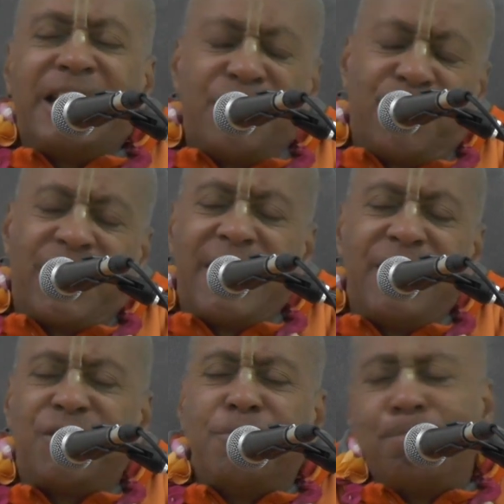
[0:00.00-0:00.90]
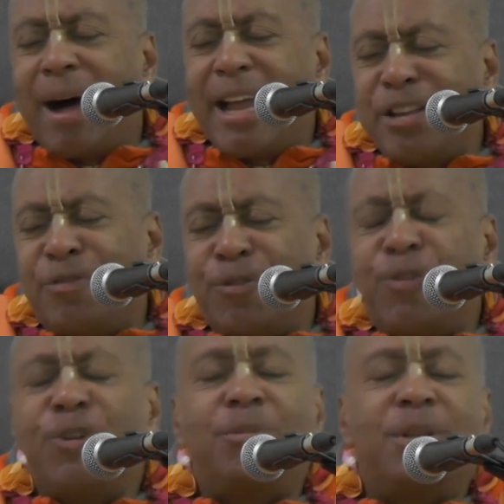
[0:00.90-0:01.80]
identification, body
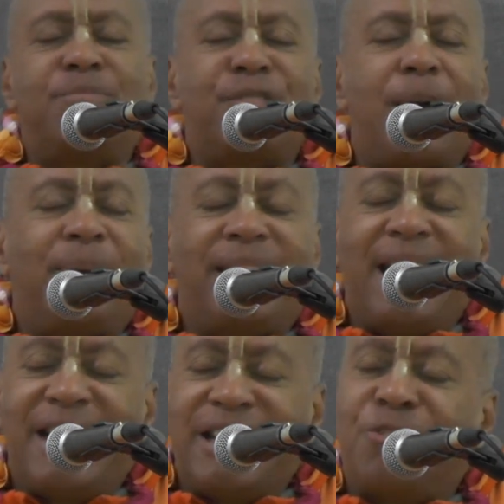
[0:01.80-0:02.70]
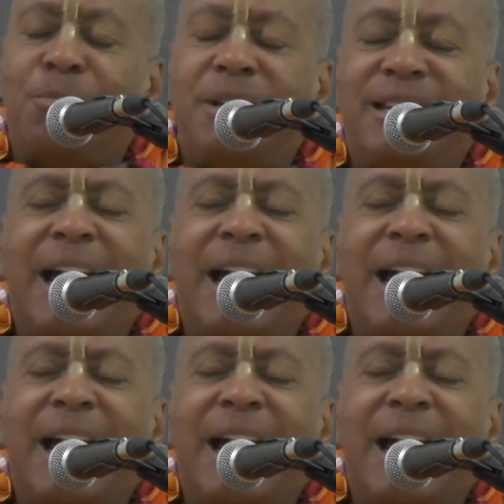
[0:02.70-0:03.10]
fulfillment propaganda that's been